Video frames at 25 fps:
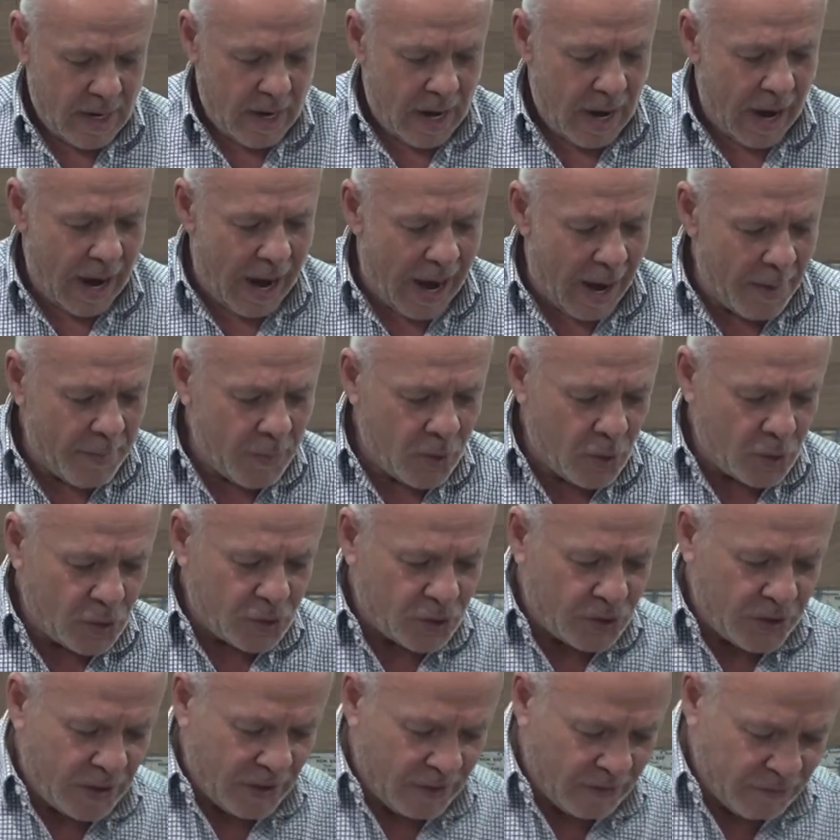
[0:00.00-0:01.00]
arm
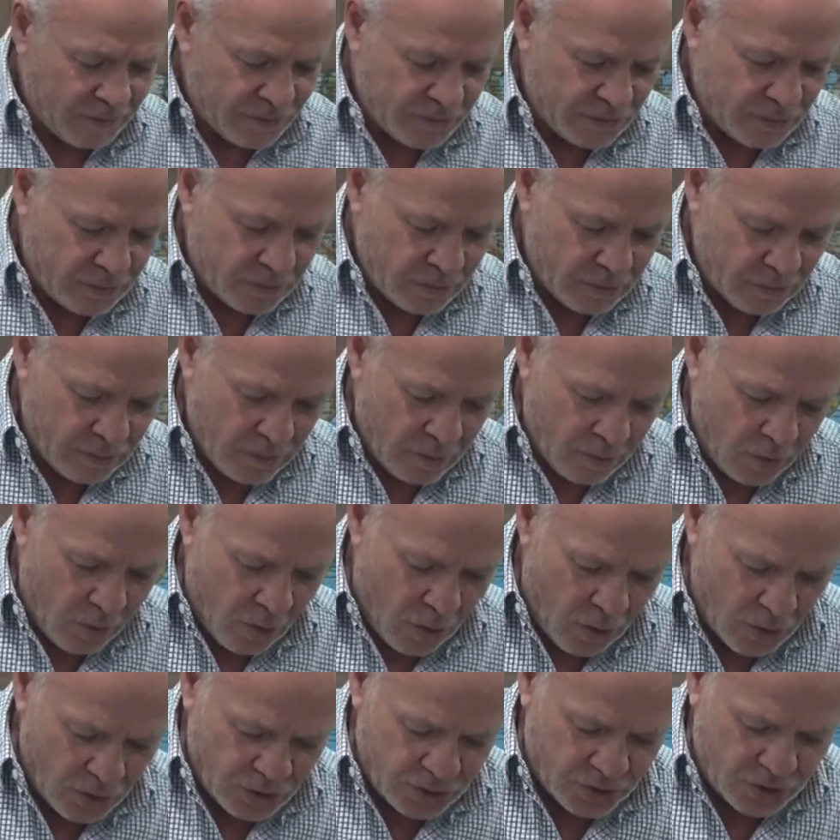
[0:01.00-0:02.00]
yourselves
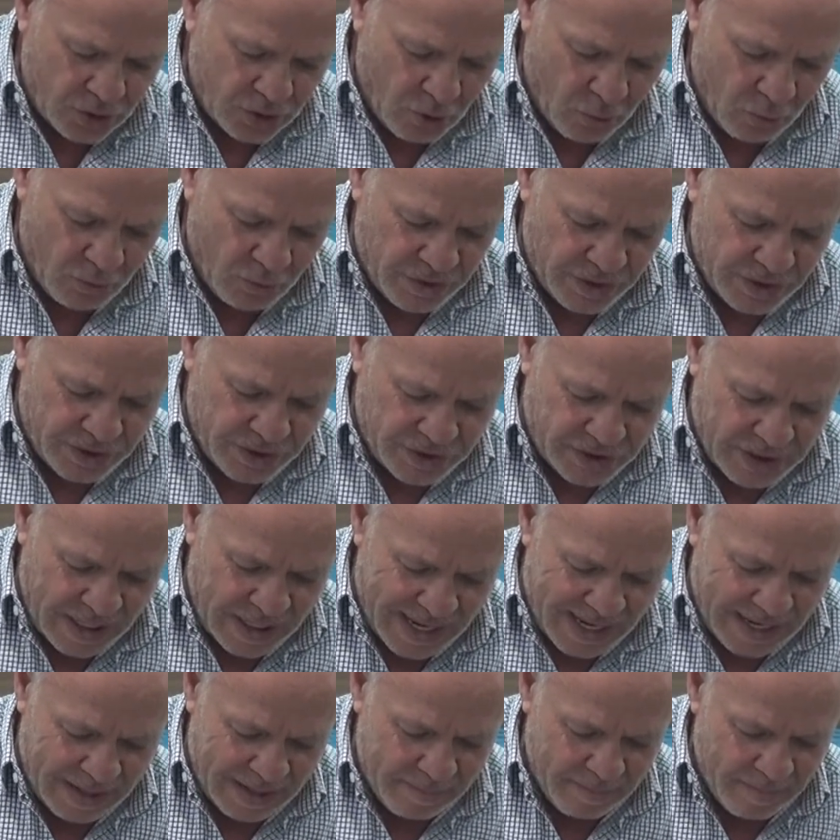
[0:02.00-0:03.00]
also with the
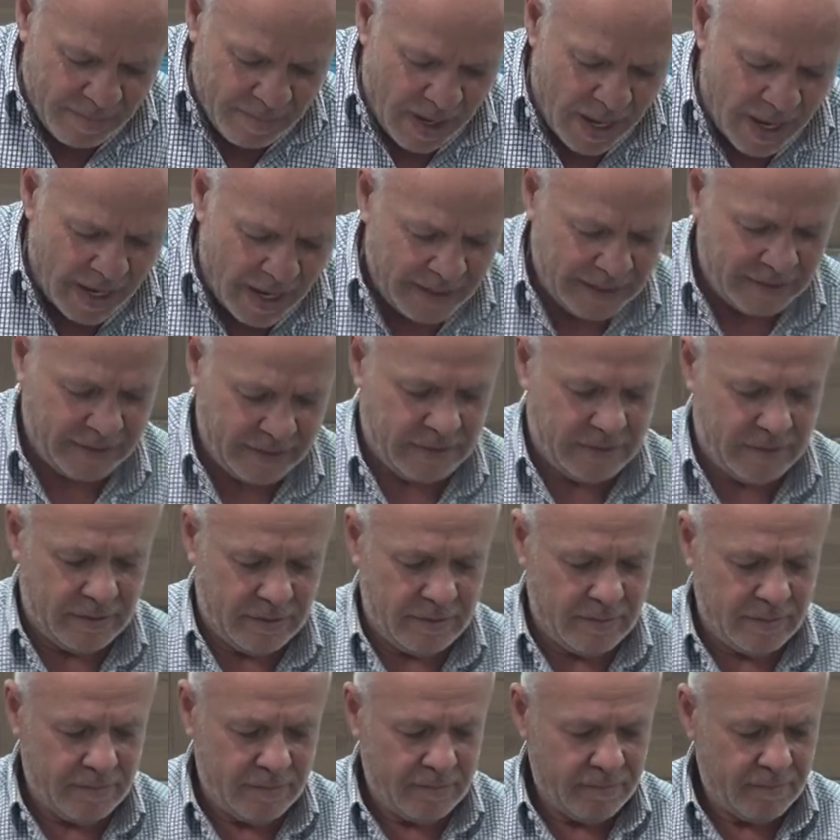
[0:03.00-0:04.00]
same mind,
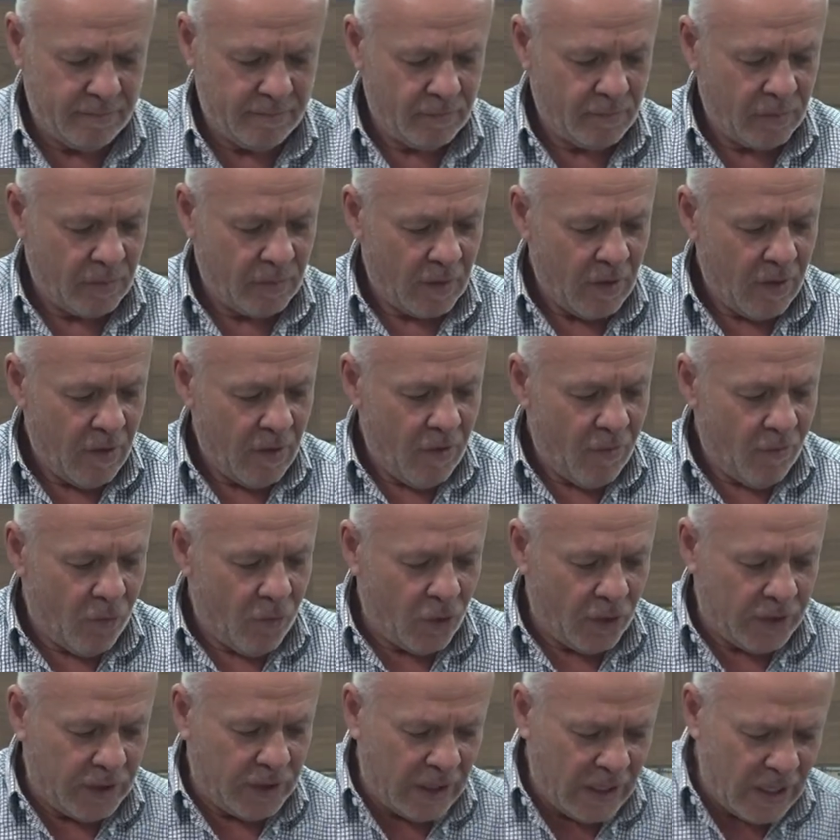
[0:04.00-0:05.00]
for
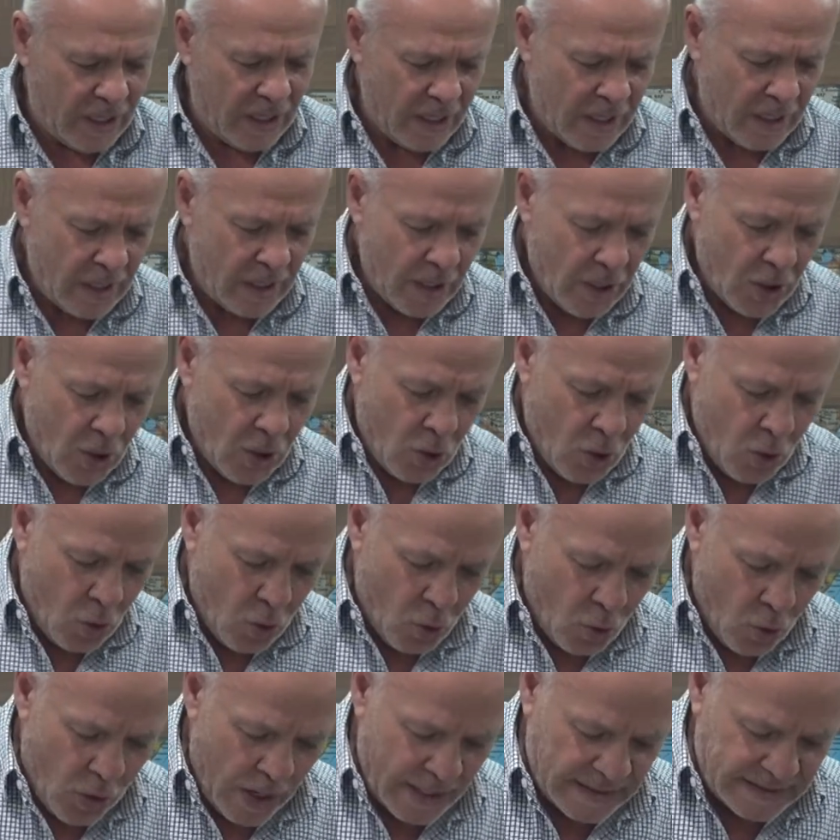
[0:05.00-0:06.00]
he
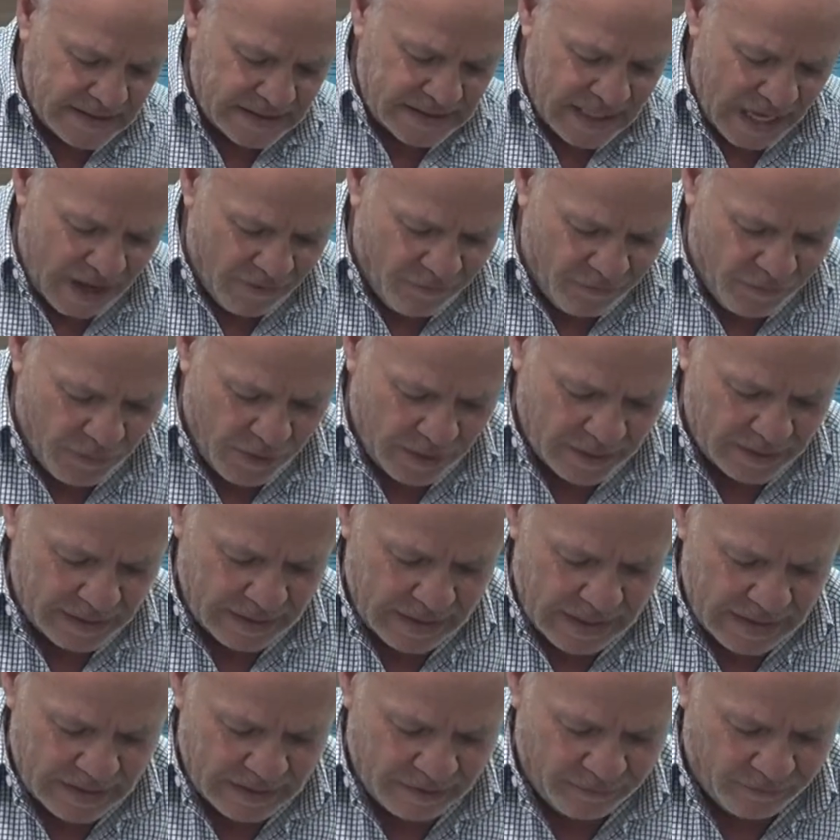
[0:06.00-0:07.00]
who has suffered
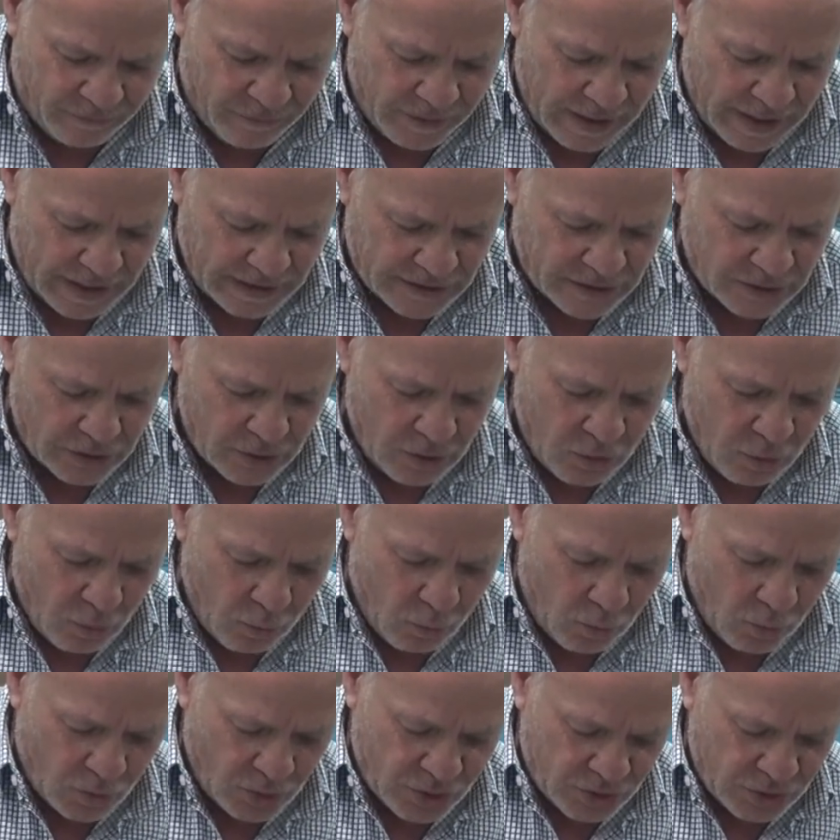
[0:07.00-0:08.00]
in the flesh
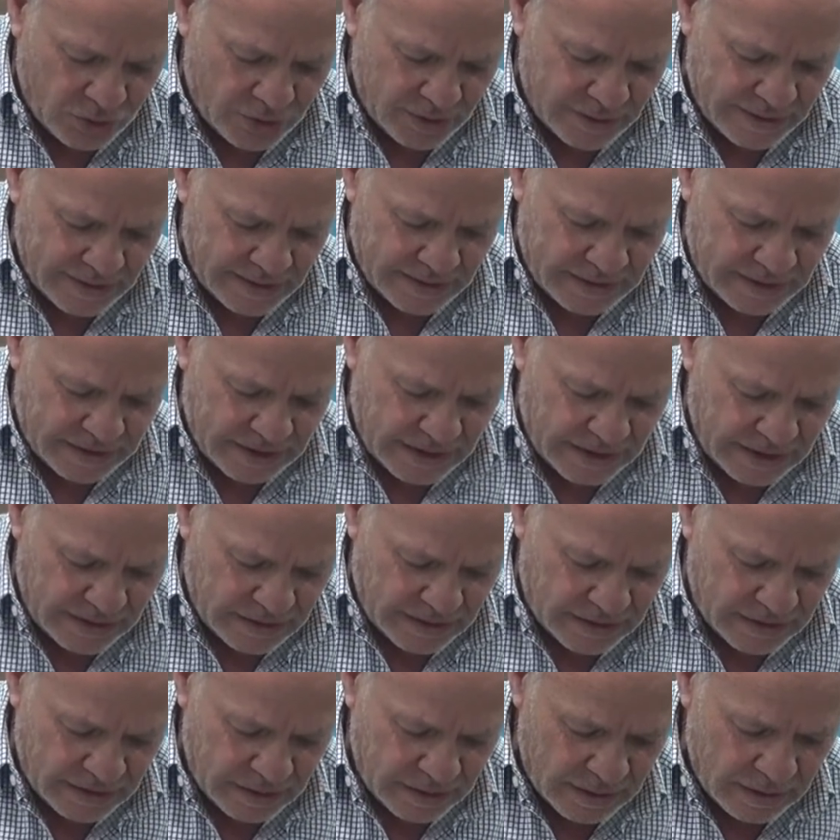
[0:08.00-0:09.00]
was
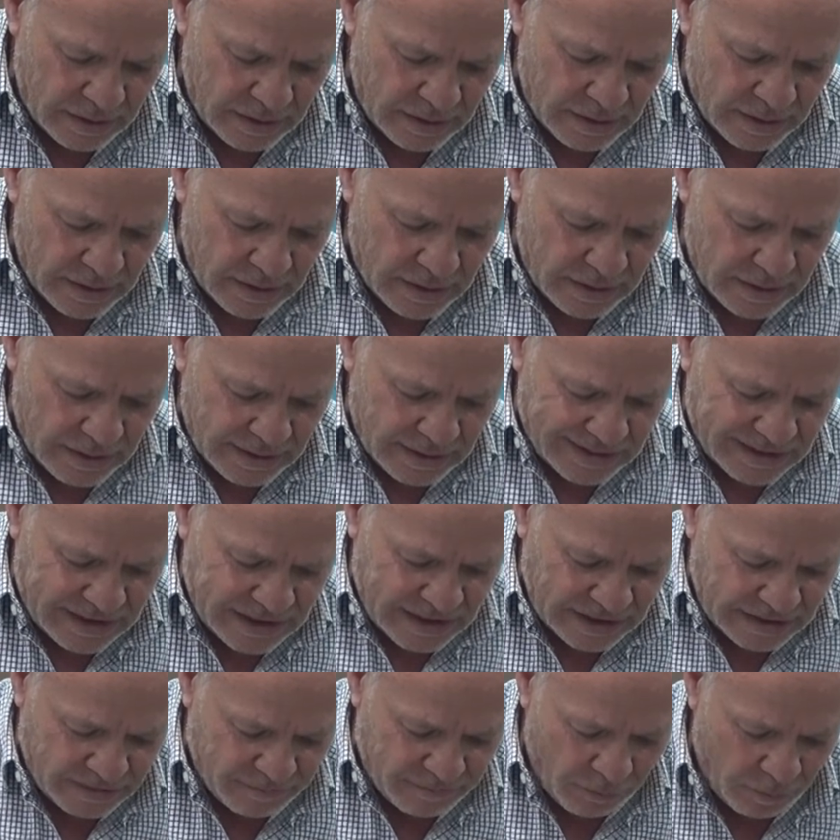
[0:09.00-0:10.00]
seized,
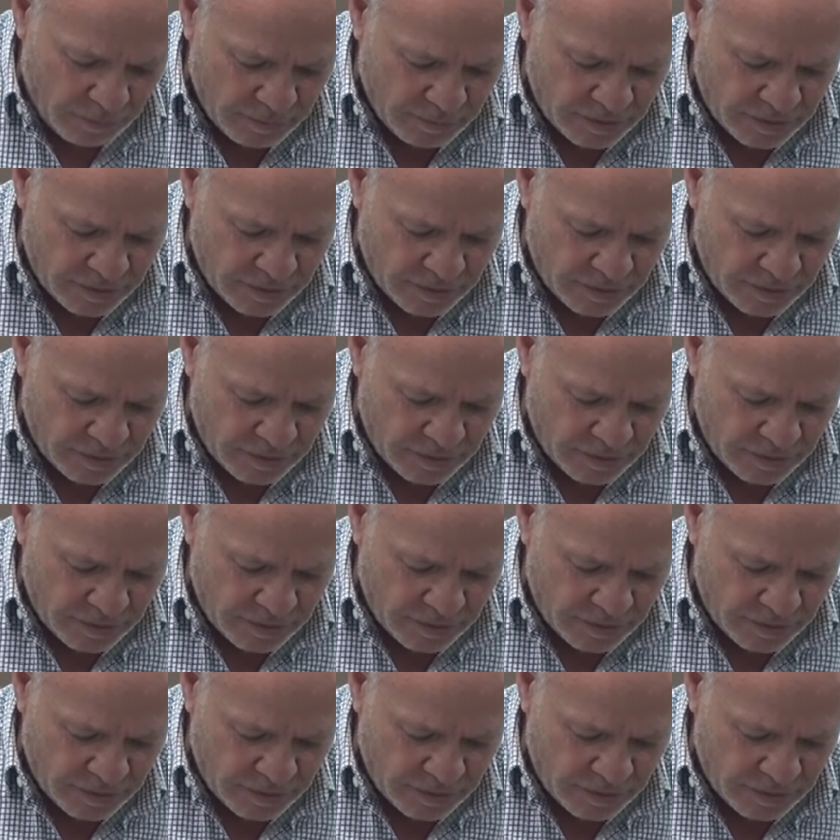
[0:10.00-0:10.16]
seized from